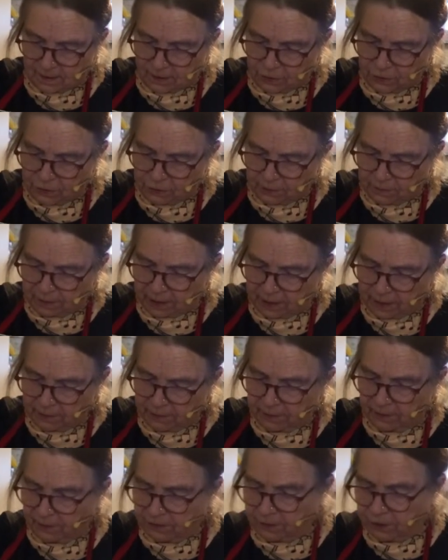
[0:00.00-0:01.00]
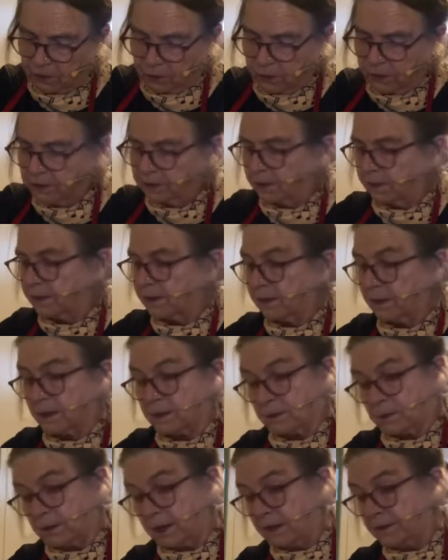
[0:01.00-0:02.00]
You can make it without coconut
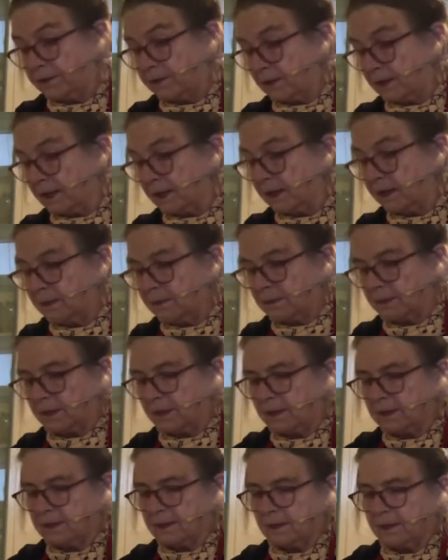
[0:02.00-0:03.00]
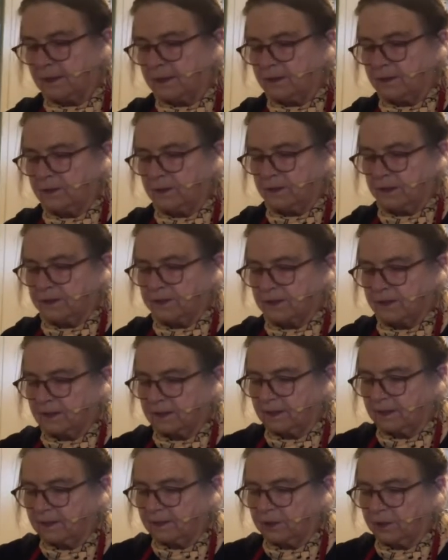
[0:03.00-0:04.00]
as well if you like, but I don't know, I just
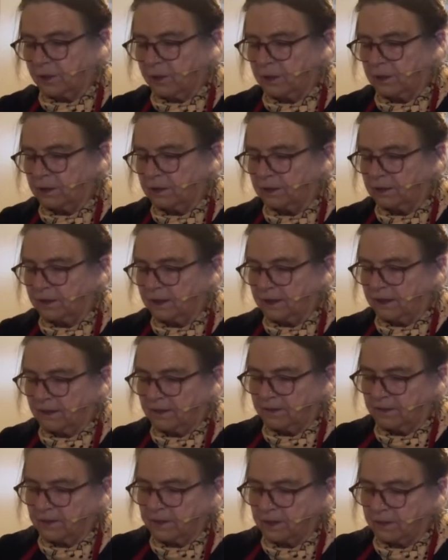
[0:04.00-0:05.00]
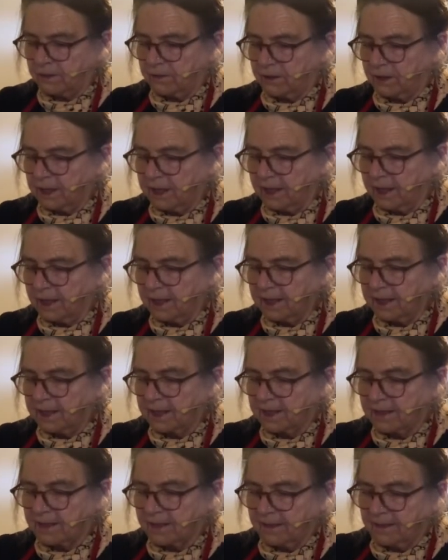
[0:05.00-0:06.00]
think the coconut kind of gives it a really
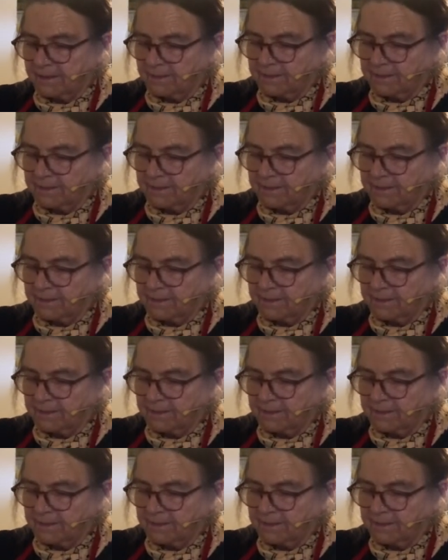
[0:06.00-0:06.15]
nice,